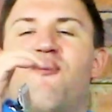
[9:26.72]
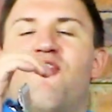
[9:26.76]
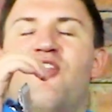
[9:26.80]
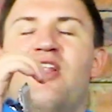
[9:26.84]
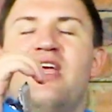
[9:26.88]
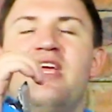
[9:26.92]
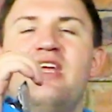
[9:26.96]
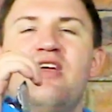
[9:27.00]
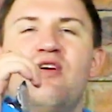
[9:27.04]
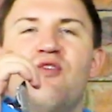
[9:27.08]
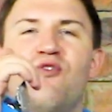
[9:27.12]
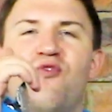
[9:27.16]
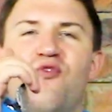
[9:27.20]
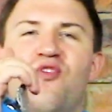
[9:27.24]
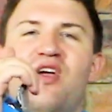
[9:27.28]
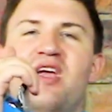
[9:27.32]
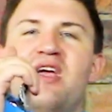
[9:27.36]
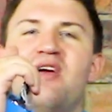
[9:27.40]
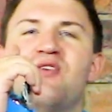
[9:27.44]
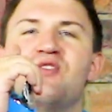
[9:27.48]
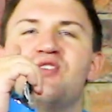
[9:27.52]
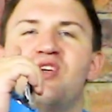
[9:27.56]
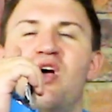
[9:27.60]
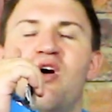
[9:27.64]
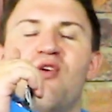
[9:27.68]
fling your
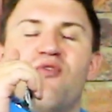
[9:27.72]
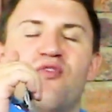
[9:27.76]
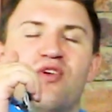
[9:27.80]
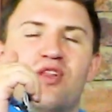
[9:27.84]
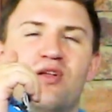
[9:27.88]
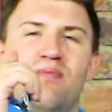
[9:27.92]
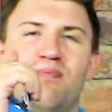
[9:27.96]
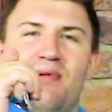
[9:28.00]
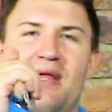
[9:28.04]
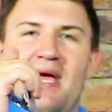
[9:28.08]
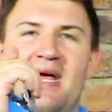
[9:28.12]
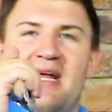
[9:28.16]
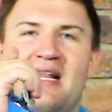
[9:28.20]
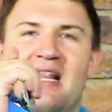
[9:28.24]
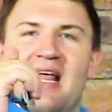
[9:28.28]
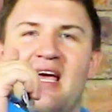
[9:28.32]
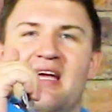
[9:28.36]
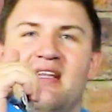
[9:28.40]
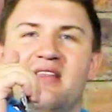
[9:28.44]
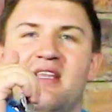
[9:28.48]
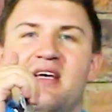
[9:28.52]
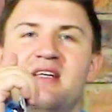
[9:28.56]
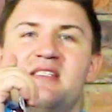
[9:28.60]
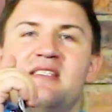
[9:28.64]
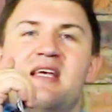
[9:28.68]
fingers over the blade
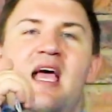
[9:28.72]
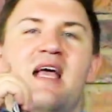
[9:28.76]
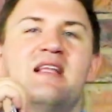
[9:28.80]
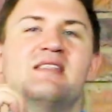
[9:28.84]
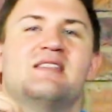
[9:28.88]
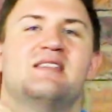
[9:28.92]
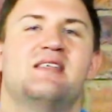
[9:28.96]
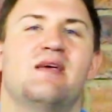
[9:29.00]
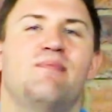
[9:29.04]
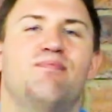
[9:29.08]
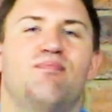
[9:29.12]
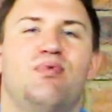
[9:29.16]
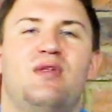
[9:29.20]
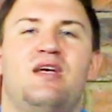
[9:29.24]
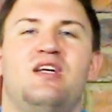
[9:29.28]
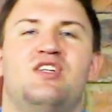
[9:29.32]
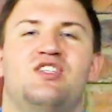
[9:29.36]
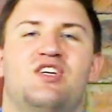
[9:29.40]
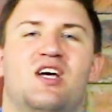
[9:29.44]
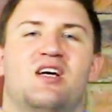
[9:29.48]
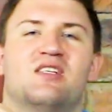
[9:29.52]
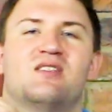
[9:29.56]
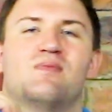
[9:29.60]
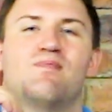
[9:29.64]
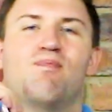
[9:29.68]
like this and simply
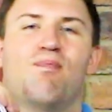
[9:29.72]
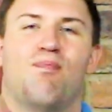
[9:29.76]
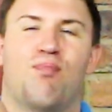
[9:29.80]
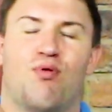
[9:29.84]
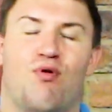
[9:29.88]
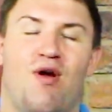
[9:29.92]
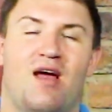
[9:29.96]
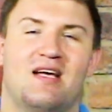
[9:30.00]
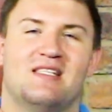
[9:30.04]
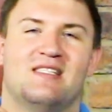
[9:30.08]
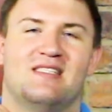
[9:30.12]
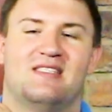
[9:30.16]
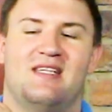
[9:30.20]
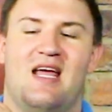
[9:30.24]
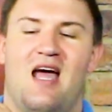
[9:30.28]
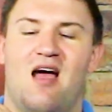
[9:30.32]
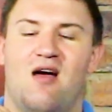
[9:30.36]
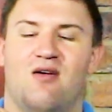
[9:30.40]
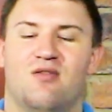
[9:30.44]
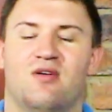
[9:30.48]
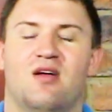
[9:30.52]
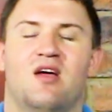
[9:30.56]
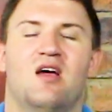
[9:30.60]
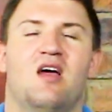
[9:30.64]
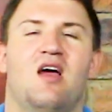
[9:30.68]
just press
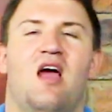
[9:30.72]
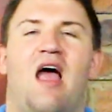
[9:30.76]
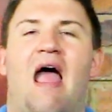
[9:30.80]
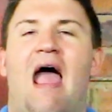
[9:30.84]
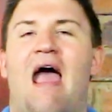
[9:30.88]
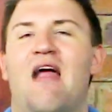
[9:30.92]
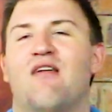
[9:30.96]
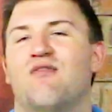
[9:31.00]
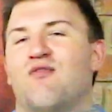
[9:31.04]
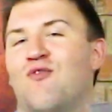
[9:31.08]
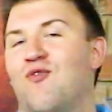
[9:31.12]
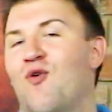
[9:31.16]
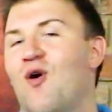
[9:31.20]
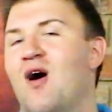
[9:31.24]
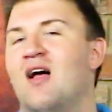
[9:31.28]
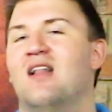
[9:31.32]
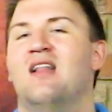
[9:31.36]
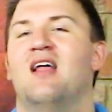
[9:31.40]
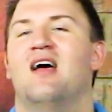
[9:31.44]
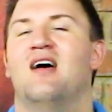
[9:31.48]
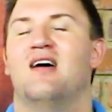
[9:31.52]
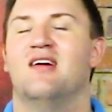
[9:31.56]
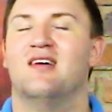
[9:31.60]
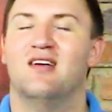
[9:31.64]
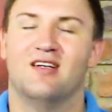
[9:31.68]
down. And
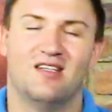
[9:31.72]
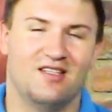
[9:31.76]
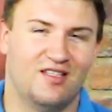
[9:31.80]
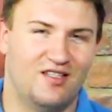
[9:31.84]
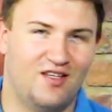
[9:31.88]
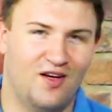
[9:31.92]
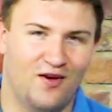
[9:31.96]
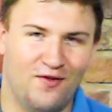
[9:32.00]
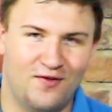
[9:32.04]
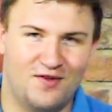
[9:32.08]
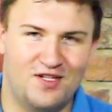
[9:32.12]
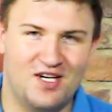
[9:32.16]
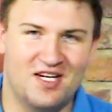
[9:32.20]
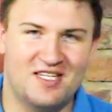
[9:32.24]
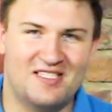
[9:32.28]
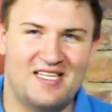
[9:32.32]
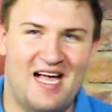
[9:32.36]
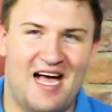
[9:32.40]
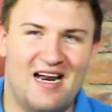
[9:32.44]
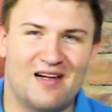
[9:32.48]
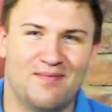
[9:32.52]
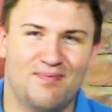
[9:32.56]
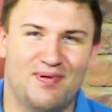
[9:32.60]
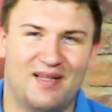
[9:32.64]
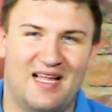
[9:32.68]
voila, you've just
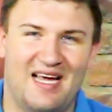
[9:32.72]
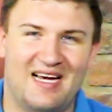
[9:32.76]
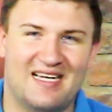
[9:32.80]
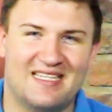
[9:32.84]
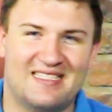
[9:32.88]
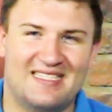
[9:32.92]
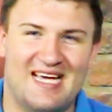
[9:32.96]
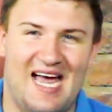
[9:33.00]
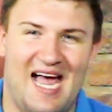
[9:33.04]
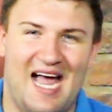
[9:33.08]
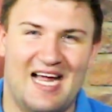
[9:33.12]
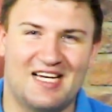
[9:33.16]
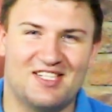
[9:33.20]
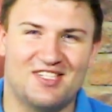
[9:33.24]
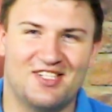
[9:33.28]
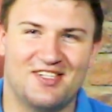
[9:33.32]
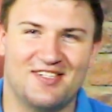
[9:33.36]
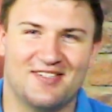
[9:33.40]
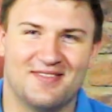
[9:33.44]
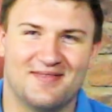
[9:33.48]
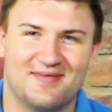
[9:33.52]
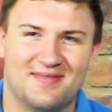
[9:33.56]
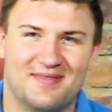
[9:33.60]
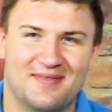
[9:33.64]
had a blade attached.